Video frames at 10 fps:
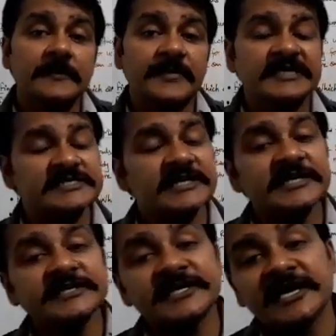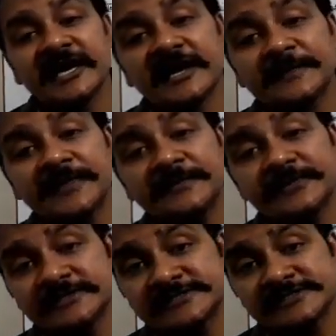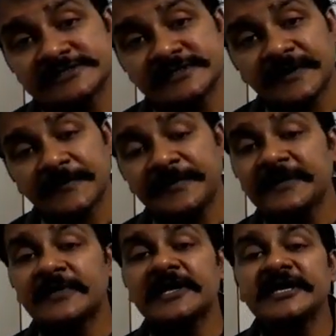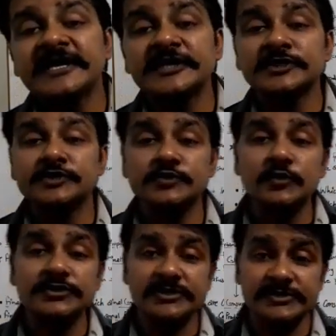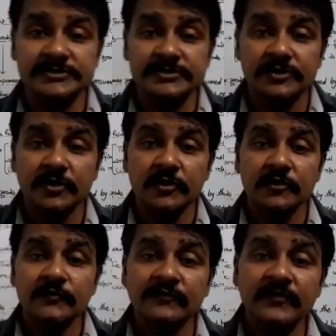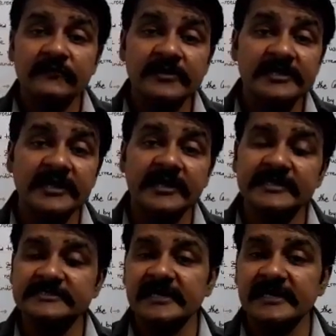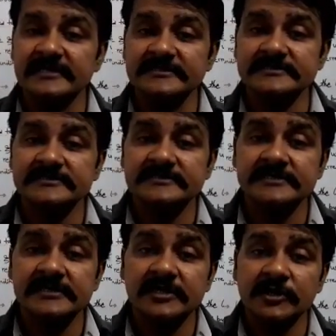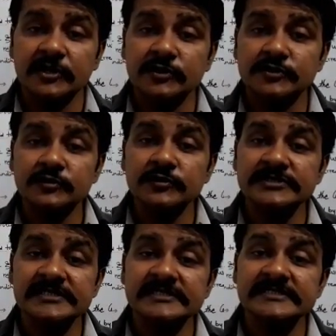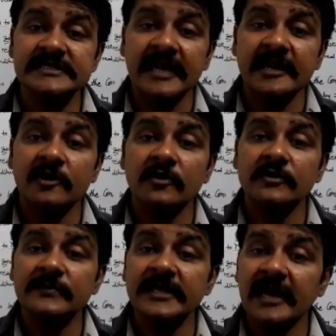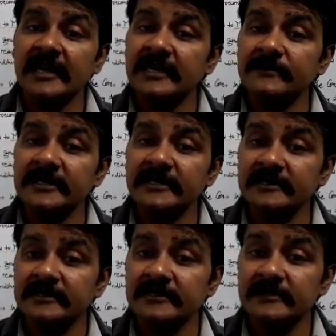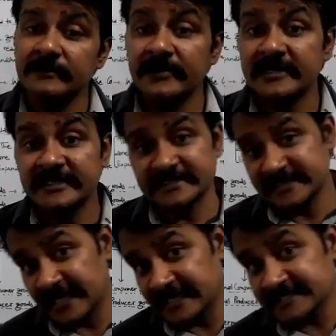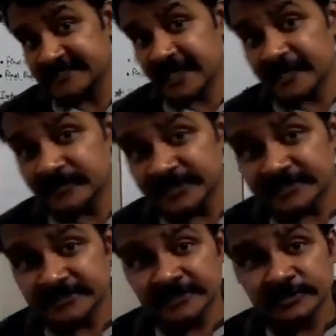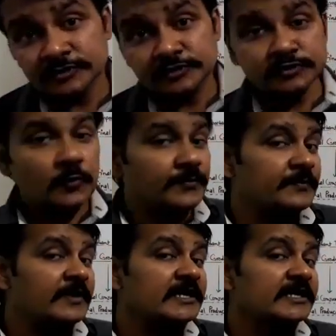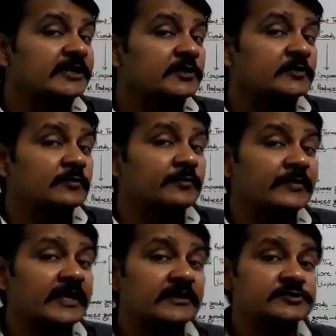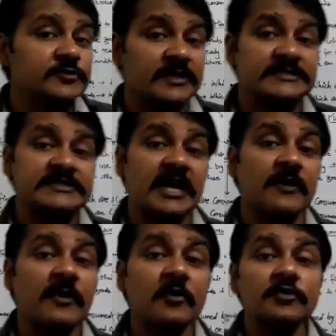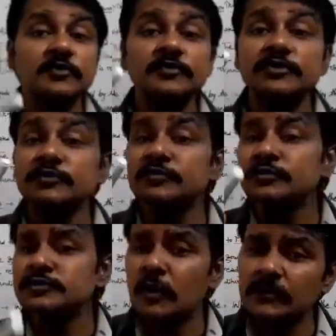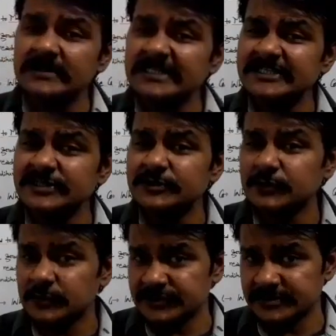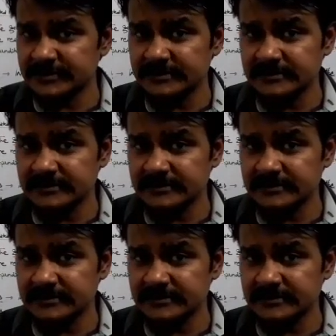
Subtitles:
Basically, there are people need resources to fulfill their desires. Resources cannot be unlimited, but desires can be. So people need to make choice about to use of these resources.